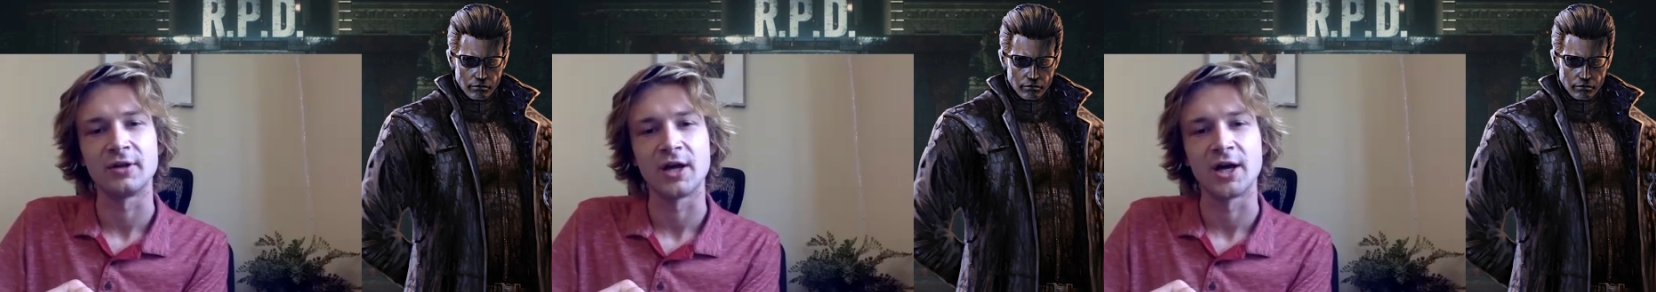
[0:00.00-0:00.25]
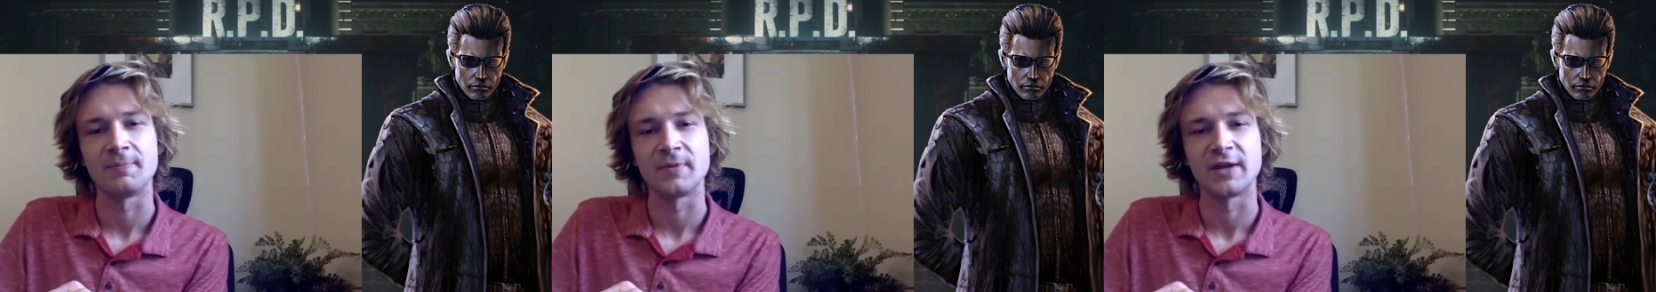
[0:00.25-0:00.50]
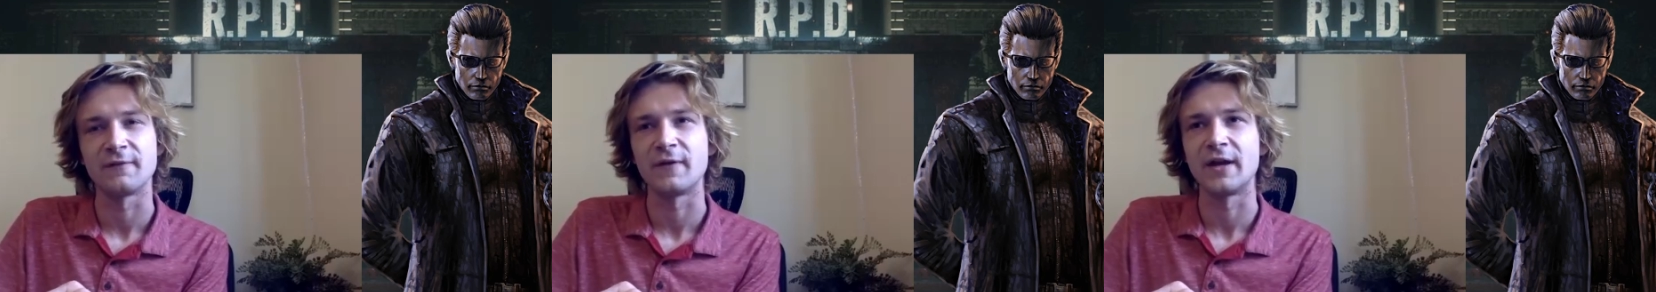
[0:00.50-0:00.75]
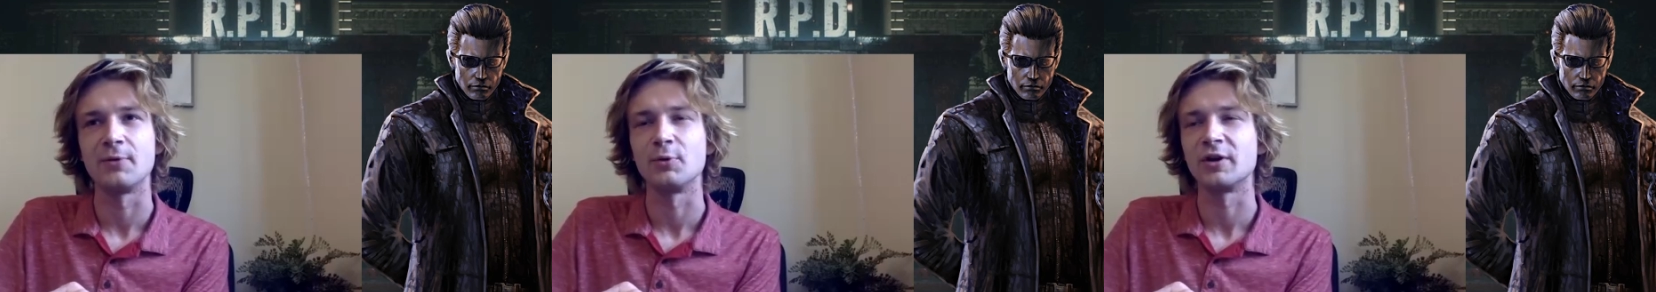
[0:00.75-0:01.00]
Speaker 1: Um, and if
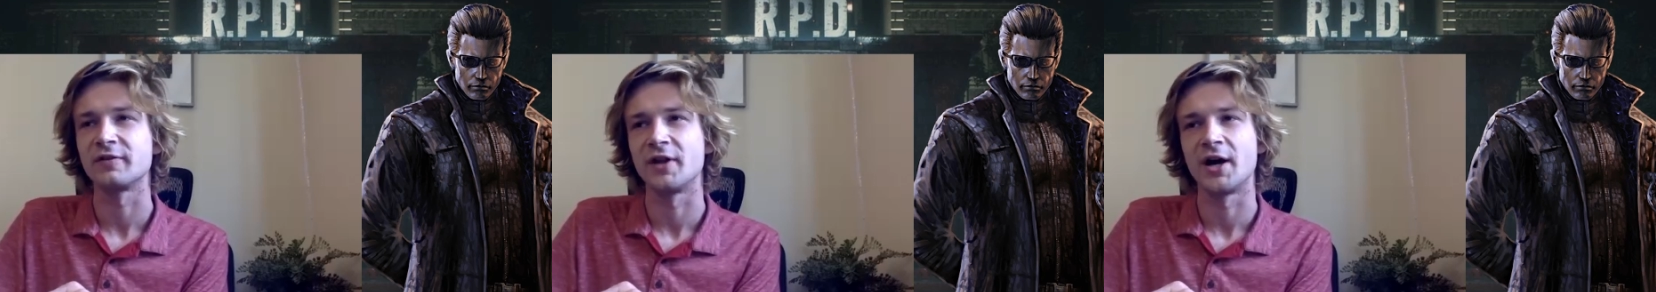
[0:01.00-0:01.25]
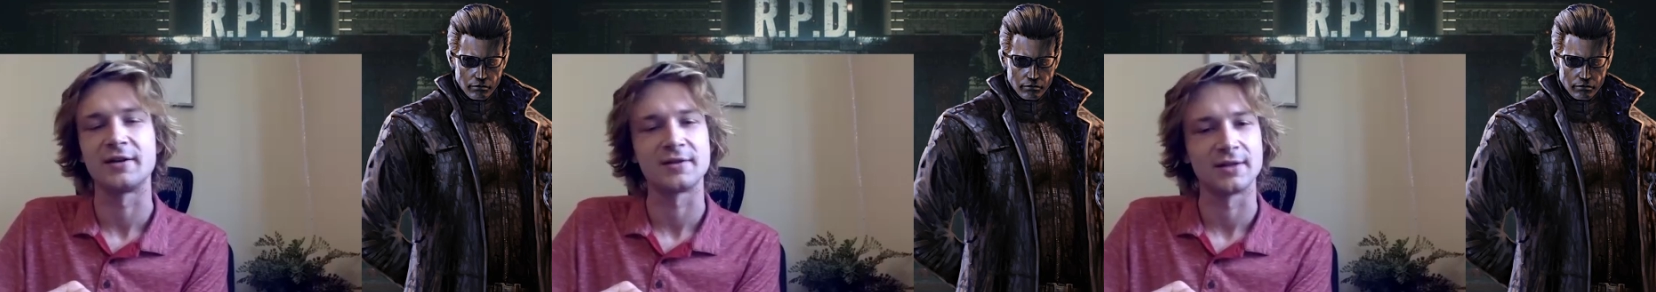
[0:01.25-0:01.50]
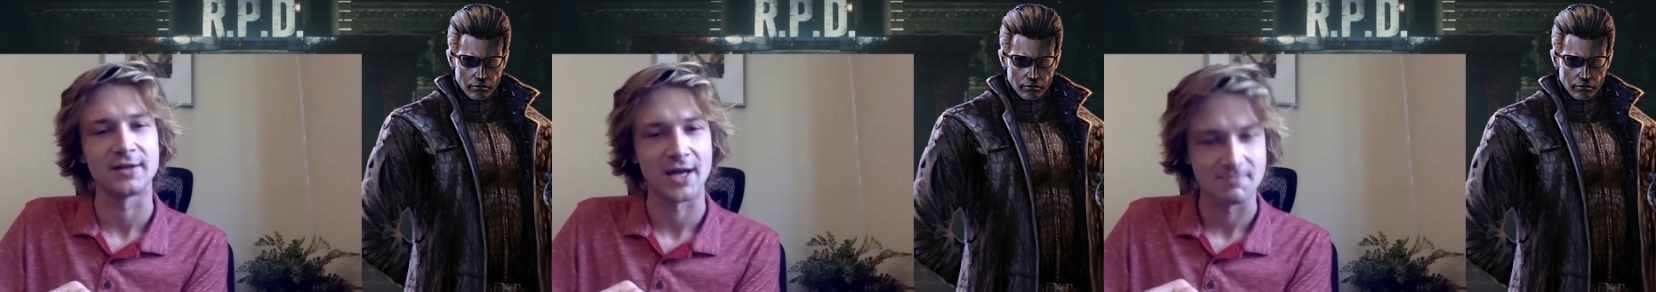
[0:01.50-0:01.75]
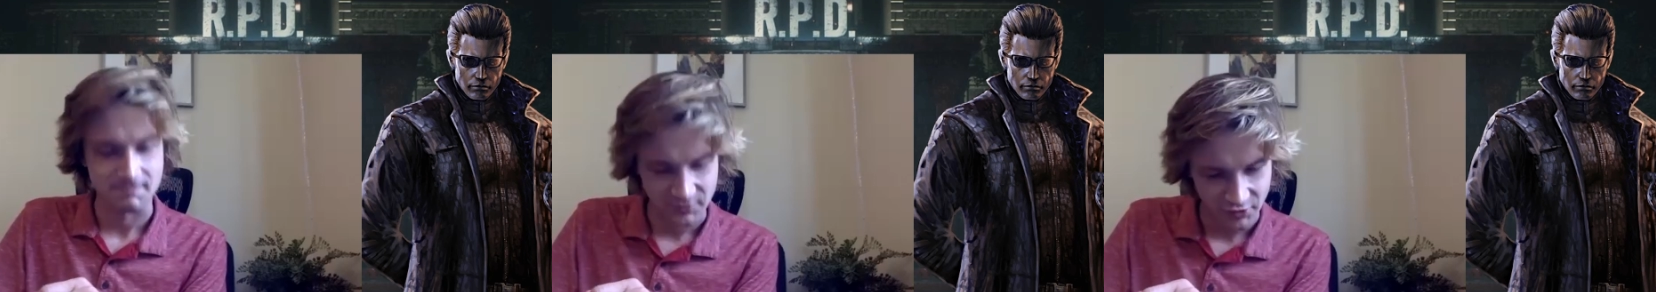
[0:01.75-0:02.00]
anyone is not,
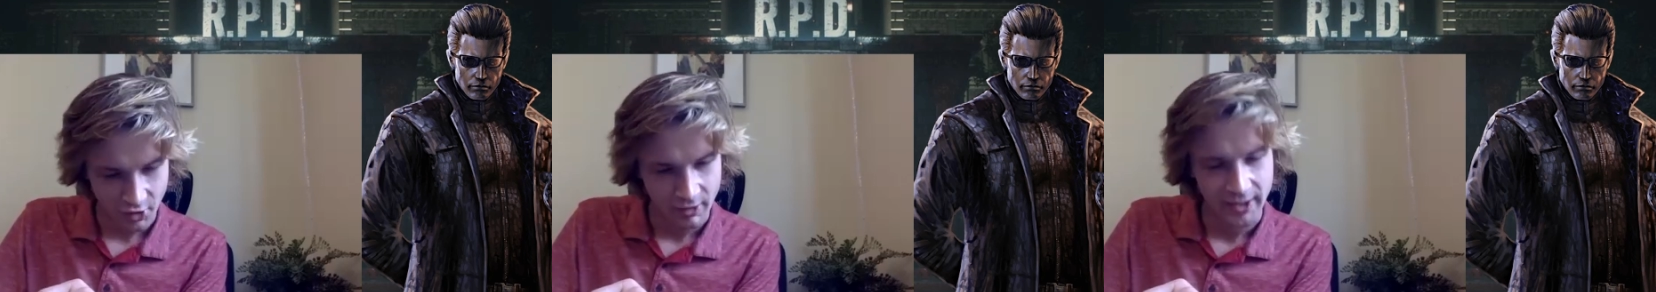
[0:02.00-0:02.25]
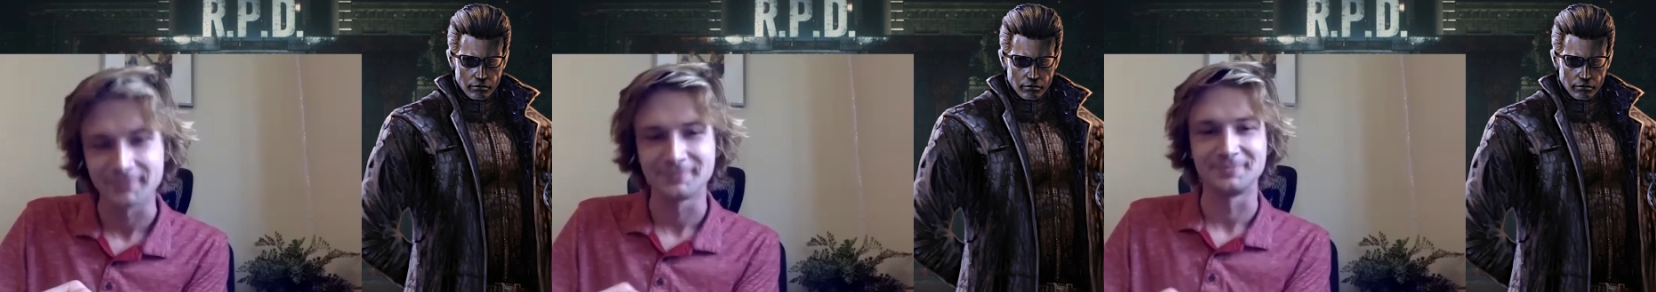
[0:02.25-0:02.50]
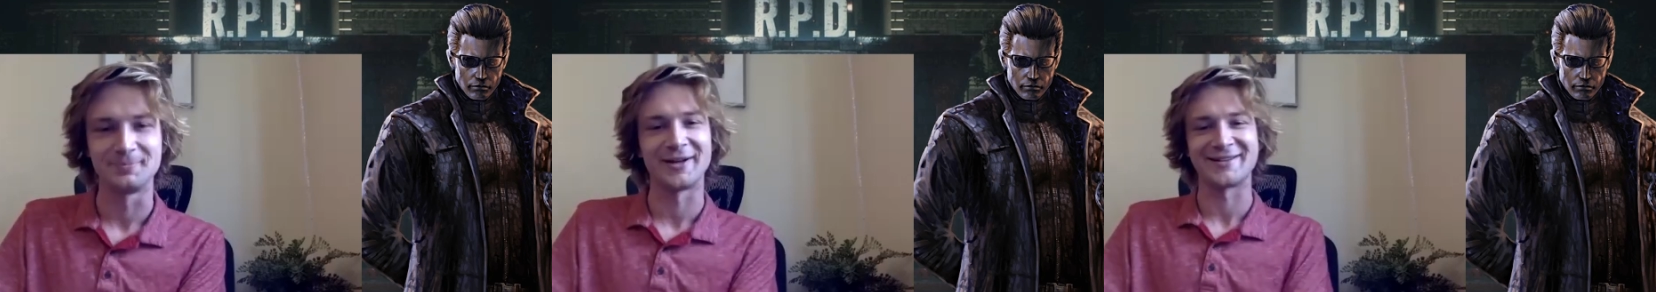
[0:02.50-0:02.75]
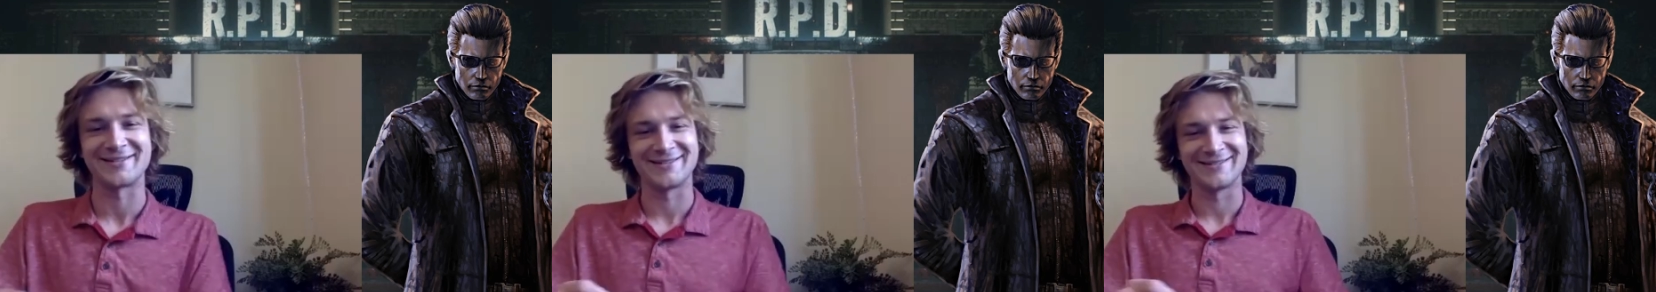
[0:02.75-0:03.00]
I'm sorry,
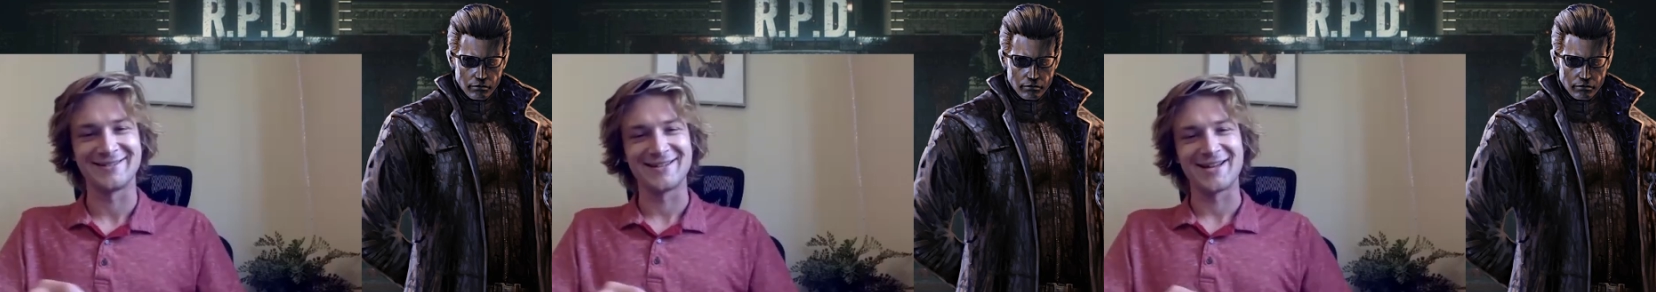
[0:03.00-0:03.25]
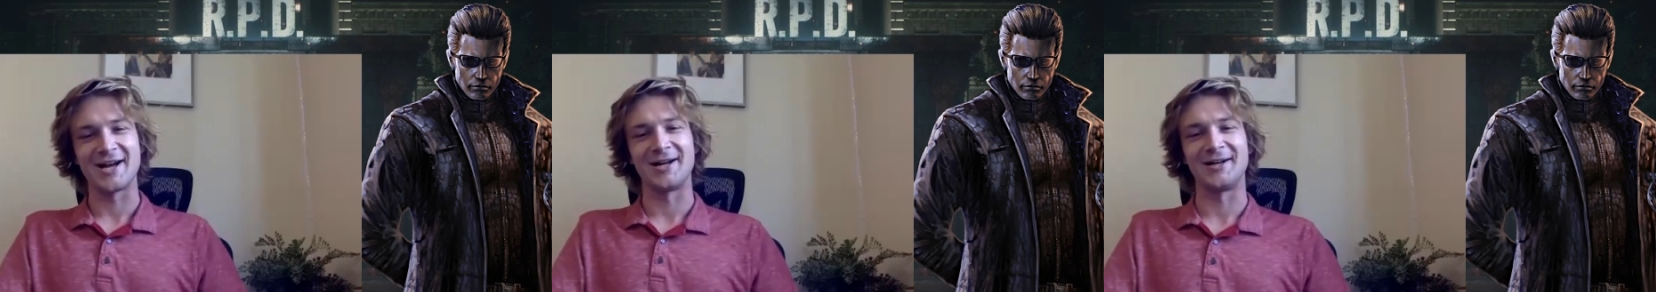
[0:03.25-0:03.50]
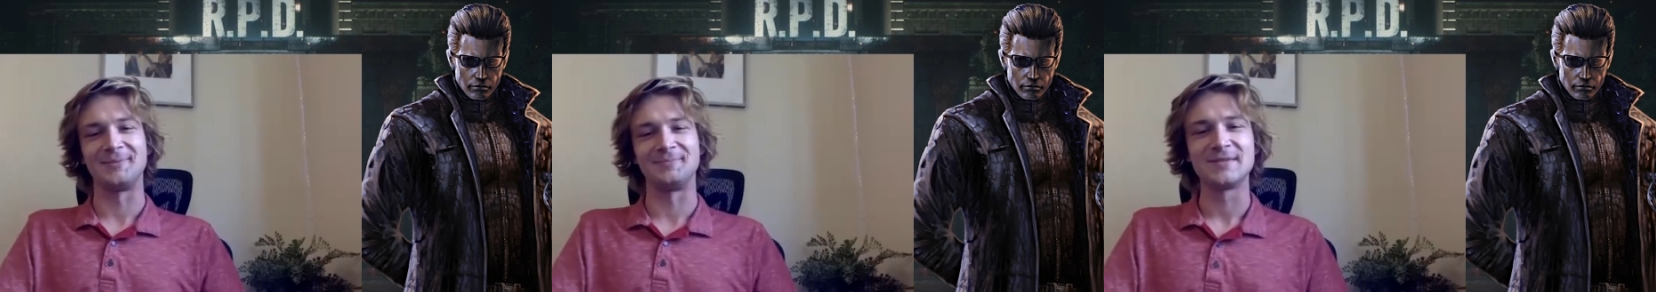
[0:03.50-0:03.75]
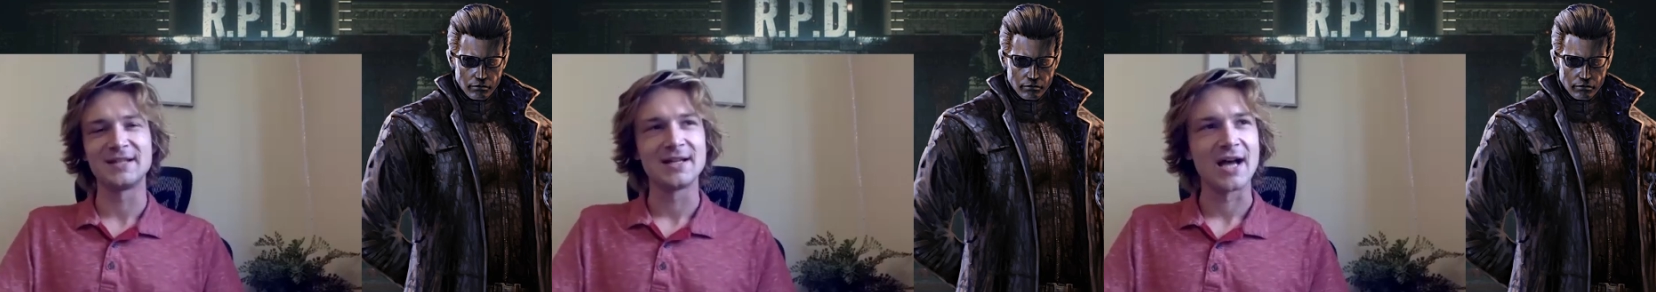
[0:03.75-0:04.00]
but um,